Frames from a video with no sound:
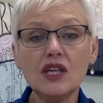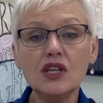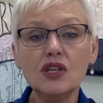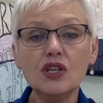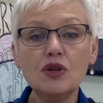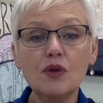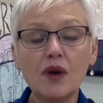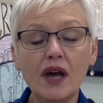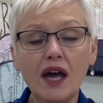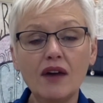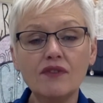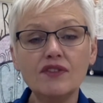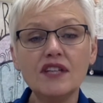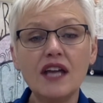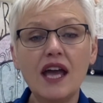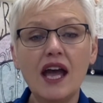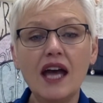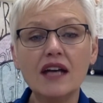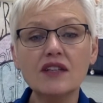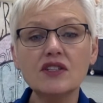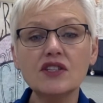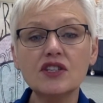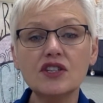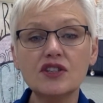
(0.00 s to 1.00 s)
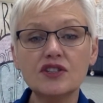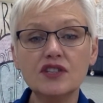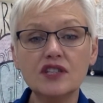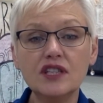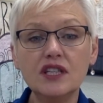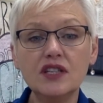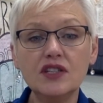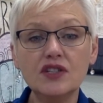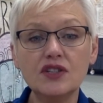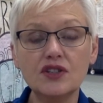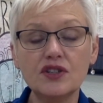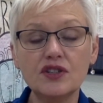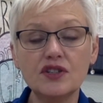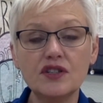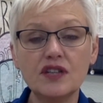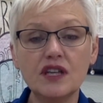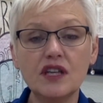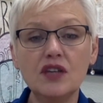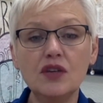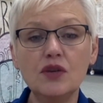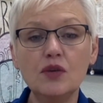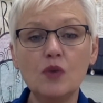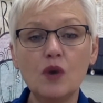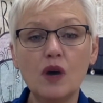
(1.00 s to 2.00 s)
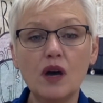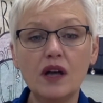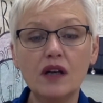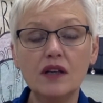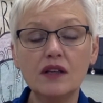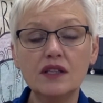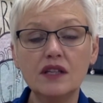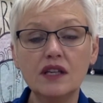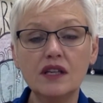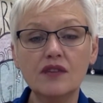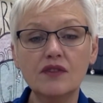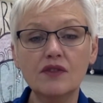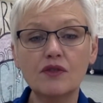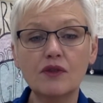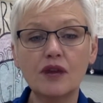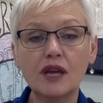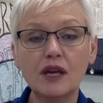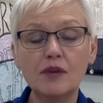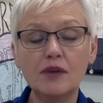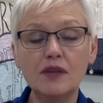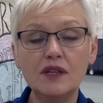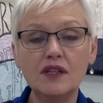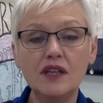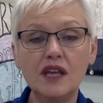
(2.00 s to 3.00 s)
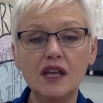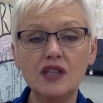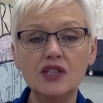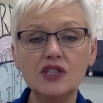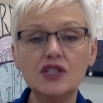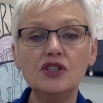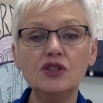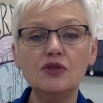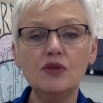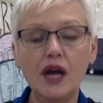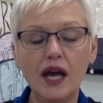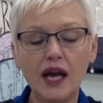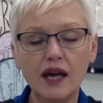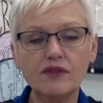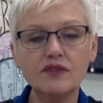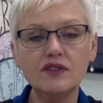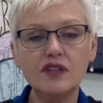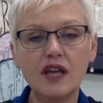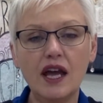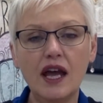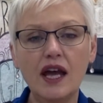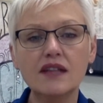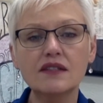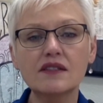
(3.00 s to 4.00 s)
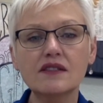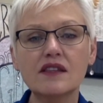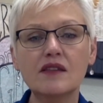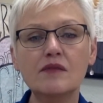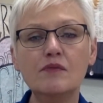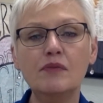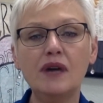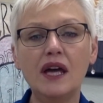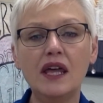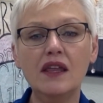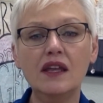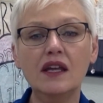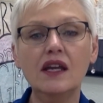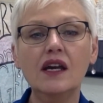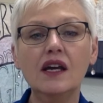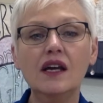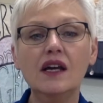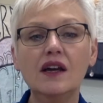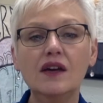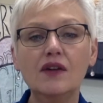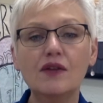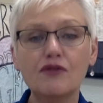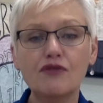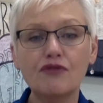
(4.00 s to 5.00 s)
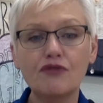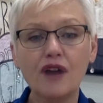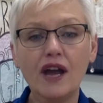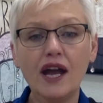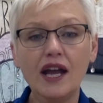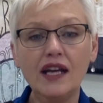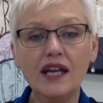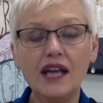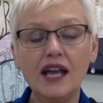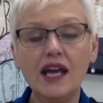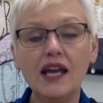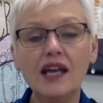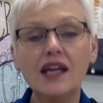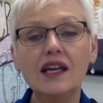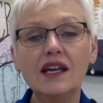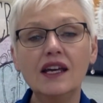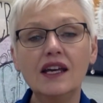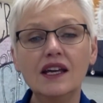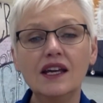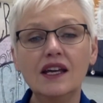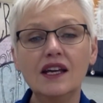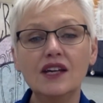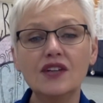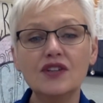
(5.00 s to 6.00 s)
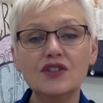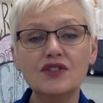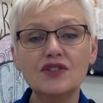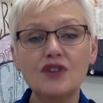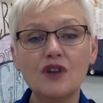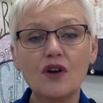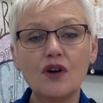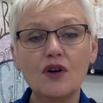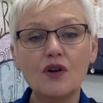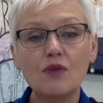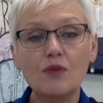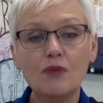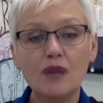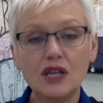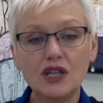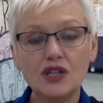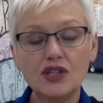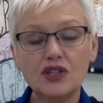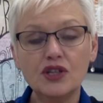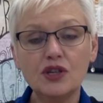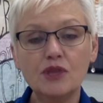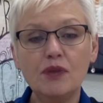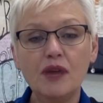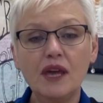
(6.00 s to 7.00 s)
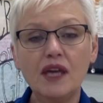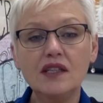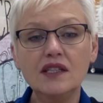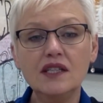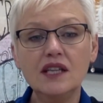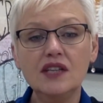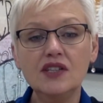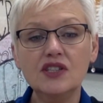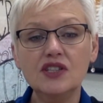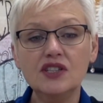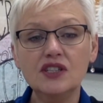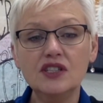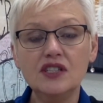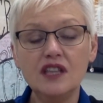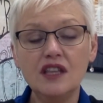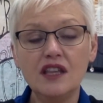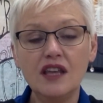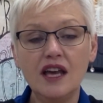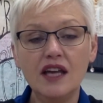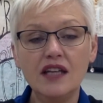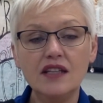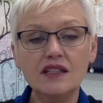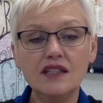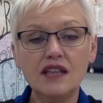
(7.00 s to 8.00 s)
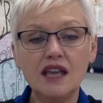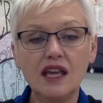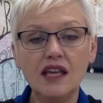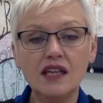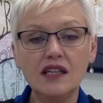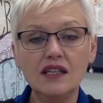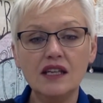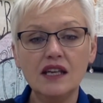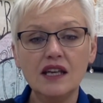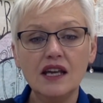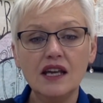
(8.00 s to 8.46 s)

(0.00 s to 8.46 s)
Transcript: You have to ask your teachers that you want to give a recommendation. You have to ask them by Friday, so make sure you pay attention to that date.